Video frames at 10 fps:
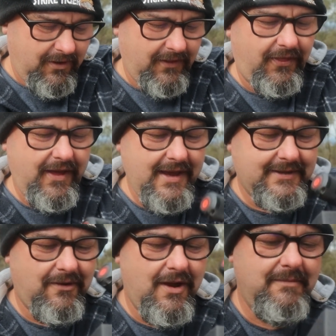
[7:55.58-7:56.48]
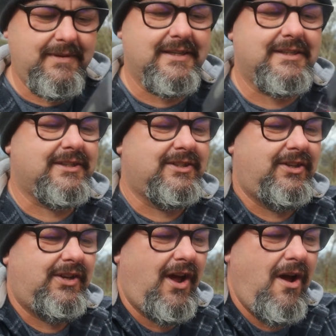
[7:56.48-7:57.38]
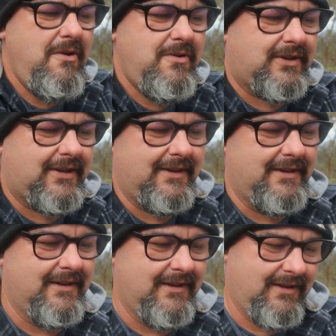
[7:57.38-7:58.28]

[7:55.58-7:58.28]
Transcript: Look at this. I am just stoked.